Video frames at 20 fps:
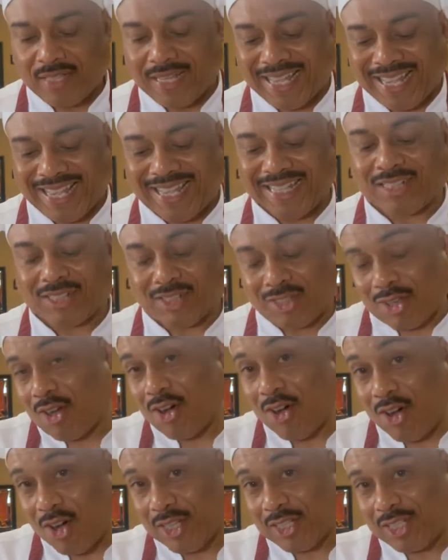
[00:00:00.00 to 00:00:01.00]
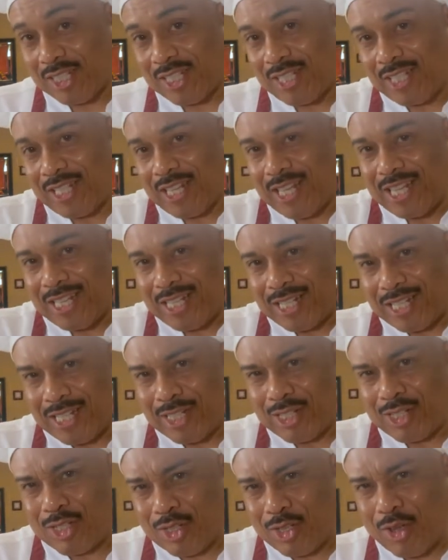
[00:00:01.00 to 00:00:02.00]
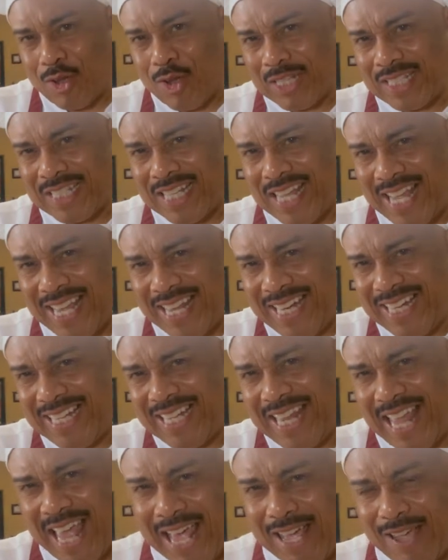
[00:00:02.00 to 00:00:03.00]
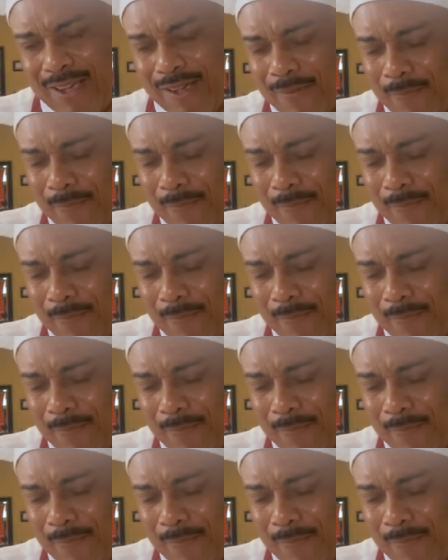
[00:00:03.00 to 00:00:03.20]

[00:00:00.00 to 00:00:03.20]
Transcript: it's cooked and sauteed in that